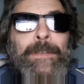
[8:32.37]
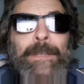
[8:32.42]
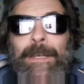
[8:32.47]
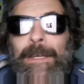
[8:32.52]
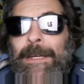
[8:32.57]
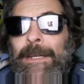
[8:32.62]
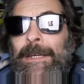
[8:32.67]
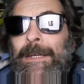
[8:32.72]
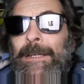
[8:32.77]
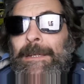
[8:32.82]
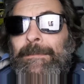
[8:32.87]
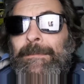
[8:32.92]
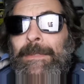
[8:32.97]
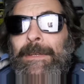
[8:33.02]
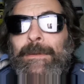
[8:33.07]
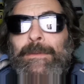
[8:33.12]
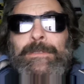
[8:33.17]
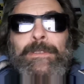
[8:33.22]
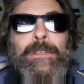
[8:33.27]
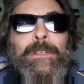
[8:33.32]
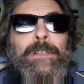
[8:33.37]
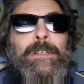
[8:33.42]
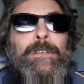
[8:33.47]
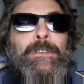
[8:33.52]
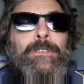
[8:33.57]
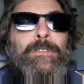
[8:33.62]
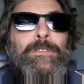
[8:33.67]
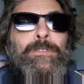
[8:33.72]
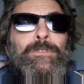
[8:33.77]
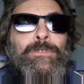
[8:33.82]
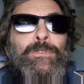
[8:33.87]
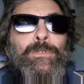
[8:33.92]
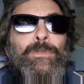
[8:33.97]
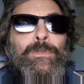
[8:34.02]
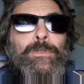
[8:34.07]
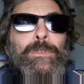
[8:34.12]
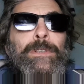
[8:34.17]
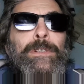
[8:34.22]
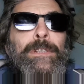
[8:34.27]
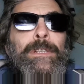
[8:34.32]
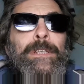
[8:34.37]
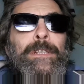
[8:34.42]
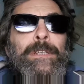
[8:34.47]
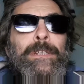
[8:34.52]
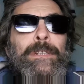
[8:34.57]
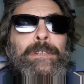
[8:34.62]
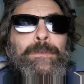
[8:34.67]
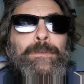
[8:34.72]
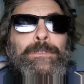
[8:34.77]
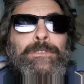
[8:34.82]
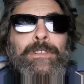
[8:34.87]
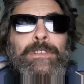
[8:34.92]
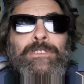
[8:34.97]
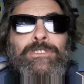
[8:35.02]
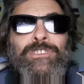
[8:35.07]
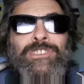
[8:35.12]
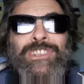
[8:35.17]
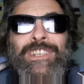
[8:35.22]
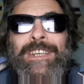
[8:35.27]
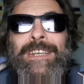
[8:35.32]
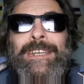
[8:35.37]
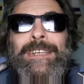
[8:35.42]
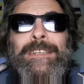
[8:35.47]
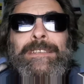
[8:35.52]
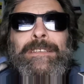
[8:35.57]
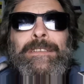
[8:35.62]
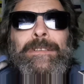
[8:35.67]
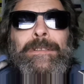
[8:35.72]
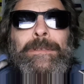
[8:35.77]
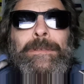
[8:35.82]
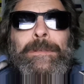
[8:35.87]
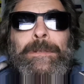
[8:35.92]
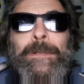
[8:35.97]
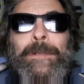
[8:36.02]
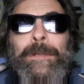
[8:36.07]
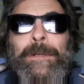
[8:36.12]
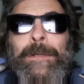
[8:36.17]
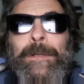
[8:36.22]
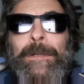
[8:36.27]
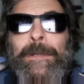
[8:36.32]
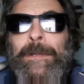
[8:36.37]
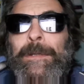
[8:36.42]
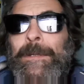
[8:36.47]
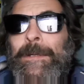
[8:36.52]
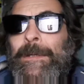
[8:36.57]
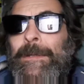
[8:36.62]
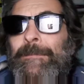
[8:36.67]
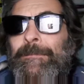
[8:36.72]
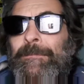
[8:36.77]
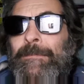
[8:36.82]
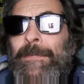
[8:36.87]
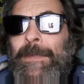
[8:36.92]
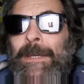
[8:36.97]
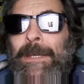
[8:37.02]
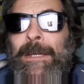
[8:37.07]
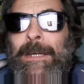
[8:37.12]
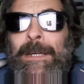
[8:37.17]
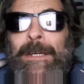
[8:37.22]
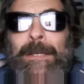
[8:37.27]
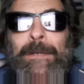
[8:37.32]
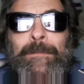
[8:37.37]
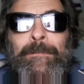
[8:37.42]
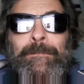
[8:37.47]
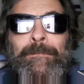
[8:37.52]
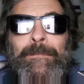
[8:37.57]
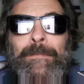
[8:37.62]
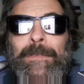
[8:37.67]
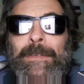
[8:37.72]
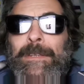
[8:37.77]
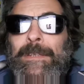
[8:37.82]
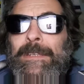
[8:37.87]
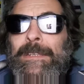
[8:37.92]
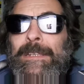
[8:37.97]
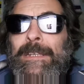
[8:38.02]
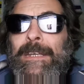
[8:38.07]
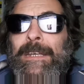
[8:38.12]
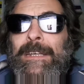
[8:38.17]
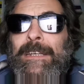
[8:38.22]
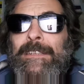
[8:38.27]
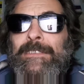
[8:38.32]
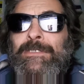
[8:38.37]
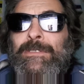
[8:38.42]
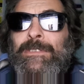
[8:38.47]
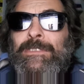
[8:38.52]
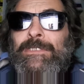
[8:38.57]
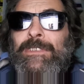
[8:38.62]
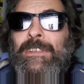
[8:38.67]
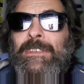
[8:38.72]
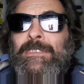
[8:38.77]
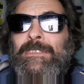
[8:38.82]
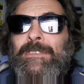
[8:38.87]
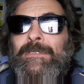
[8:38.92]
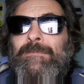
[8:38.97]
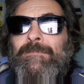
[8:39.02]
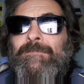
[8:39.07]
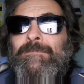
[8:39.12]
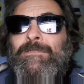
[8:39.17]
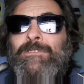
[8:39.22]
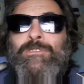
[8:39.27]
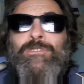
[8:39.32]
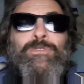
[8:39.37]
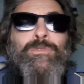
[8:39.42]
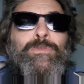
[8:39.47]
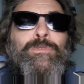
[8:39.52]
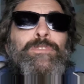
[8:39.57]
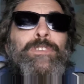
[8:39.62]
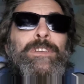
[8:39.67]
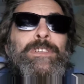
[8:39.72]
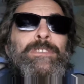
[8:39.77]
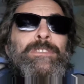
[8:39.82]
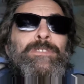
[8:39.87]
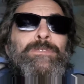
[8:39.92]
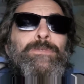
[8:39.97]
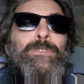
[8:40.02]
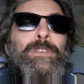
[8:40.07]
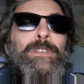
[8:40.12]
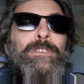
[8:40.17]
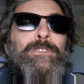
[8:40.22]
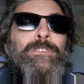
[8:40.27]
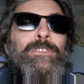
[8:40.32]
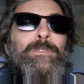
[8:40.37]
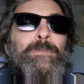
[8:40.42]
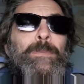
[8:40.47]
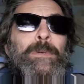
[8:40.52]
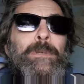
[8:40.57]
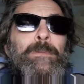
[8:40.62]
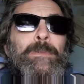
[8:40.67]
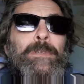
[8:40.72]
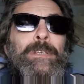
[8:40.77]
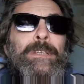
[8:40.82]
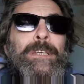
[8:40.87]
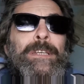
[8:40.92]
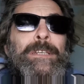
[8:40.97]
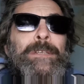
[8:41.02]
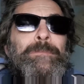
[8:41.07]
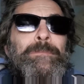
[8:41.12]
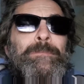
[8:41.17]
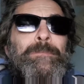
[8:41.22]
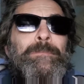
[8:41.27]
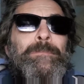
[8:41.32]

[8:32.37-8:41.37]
That was a little story there, which I shared. Yeah, so it's just two-faced religious people there.